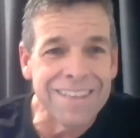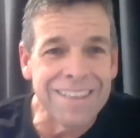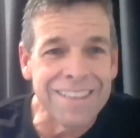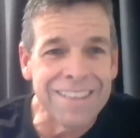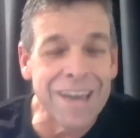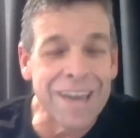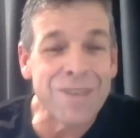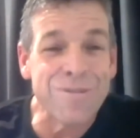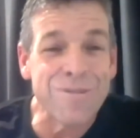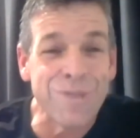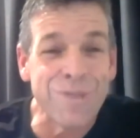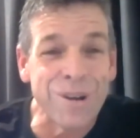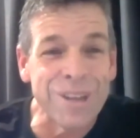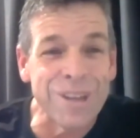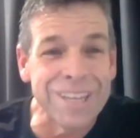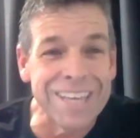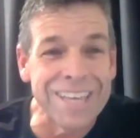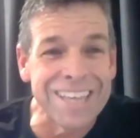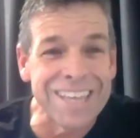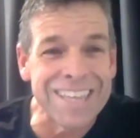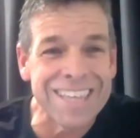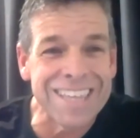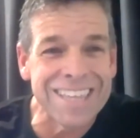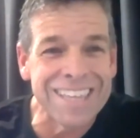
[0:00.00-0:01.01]
That's what it
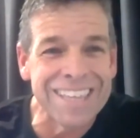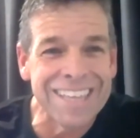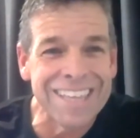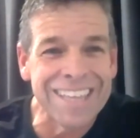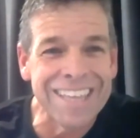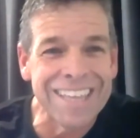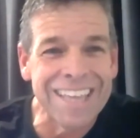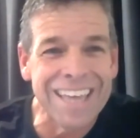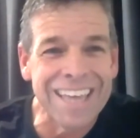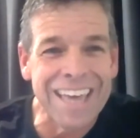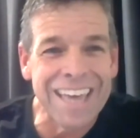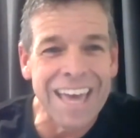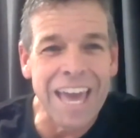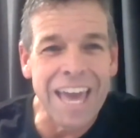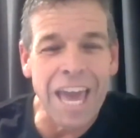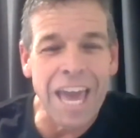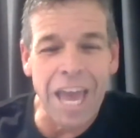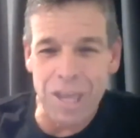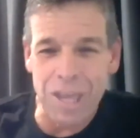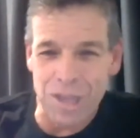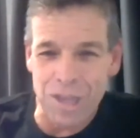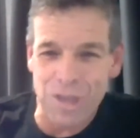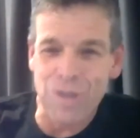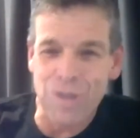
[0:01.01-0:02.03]
is,
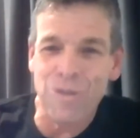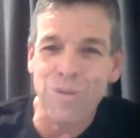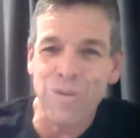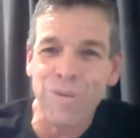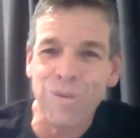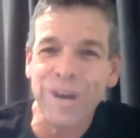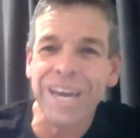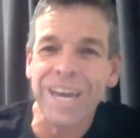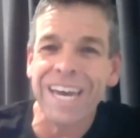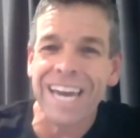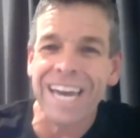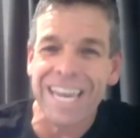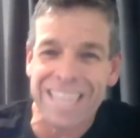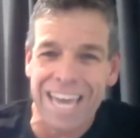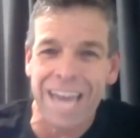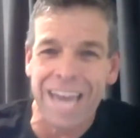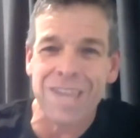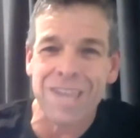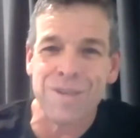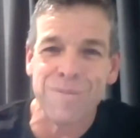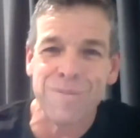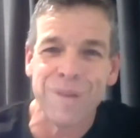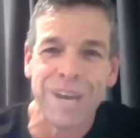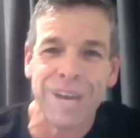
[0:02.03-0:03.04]
until we
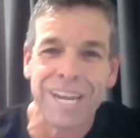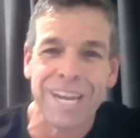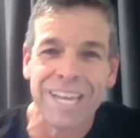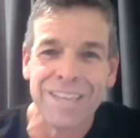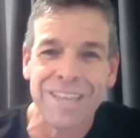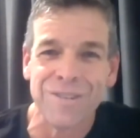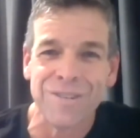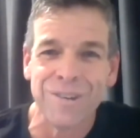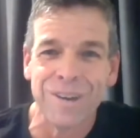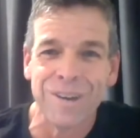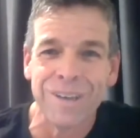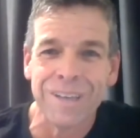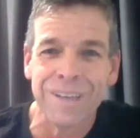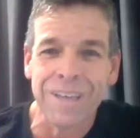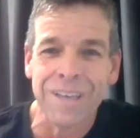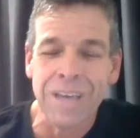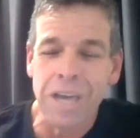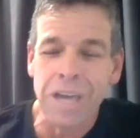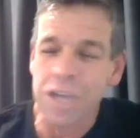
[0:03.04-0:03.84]
attach a meaning to it.